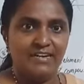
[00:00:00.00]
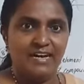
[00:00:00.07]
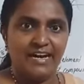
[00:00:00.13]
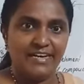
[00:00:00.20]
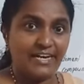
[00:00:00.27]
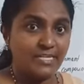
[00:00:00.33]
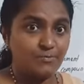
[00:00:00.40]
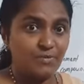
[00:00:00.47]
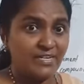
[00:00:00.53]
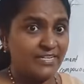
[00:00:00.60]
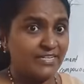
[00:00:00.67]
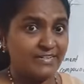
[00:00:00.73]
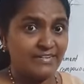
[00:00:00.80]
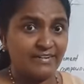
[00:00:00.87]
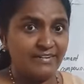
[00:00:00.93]
I
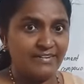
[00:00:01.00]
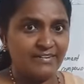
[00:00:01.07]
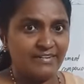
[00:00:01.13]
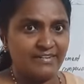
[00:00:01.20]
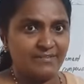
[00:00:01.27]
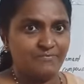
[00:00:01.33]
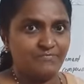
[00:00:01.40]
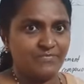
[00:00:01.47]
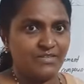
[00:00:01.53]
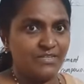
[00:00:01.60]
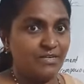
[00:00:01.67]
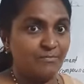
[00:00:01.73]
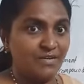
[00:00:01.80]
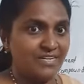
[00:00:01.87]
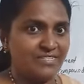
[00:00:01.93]
explained it clearly,
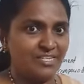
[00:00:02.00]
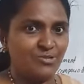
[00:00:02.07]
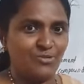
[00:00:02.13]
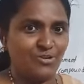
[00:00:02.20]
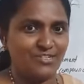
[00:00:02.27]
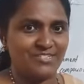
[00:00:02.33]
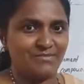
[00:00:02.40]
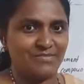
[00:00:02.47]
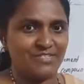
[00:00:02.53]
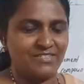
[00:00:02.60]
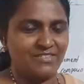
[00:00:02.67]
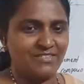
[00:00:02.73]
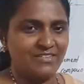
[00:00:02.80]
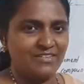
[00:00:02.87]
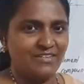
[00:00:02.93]
the basic concept.